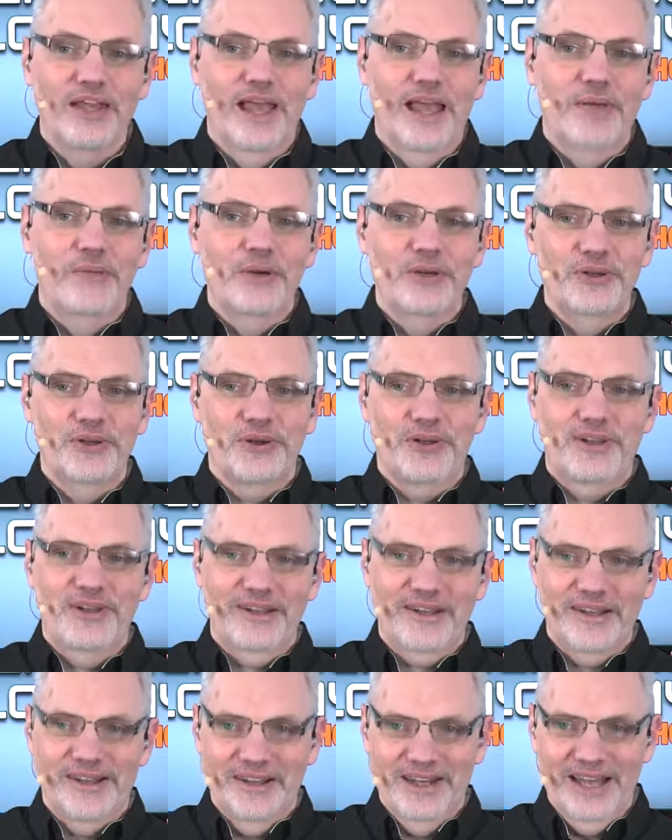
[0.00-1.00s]
And when you
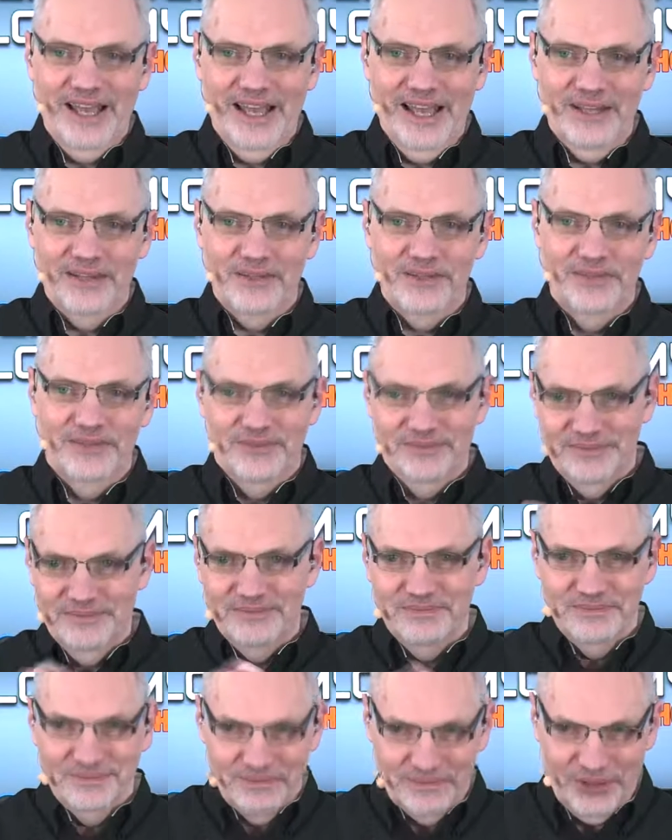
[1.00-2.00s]
click on that,
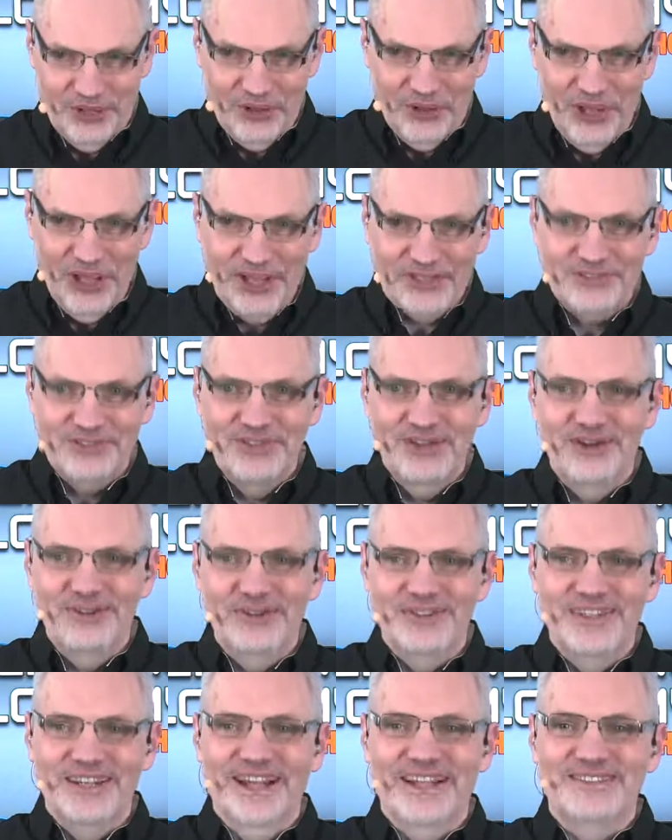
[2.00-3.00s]
the last note
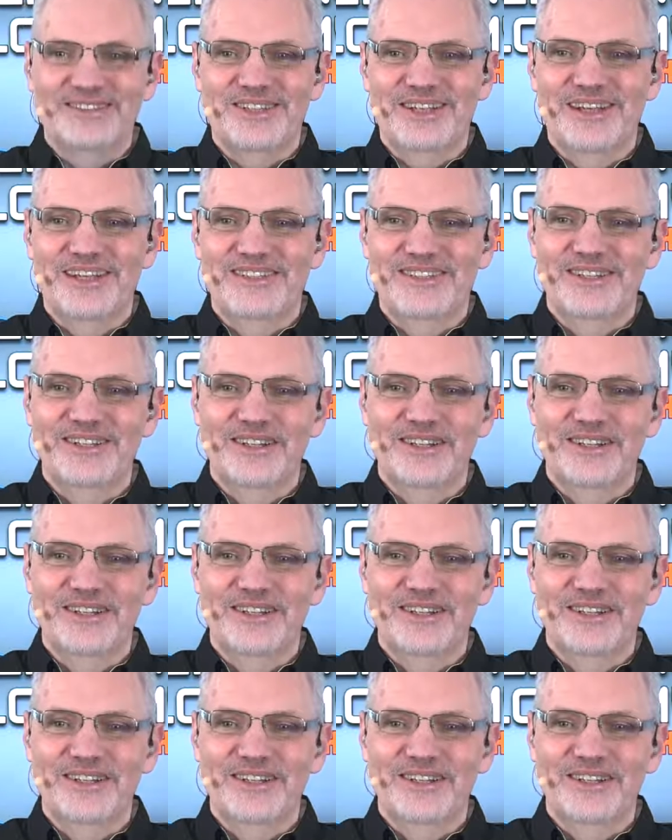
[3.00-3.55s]
in that says,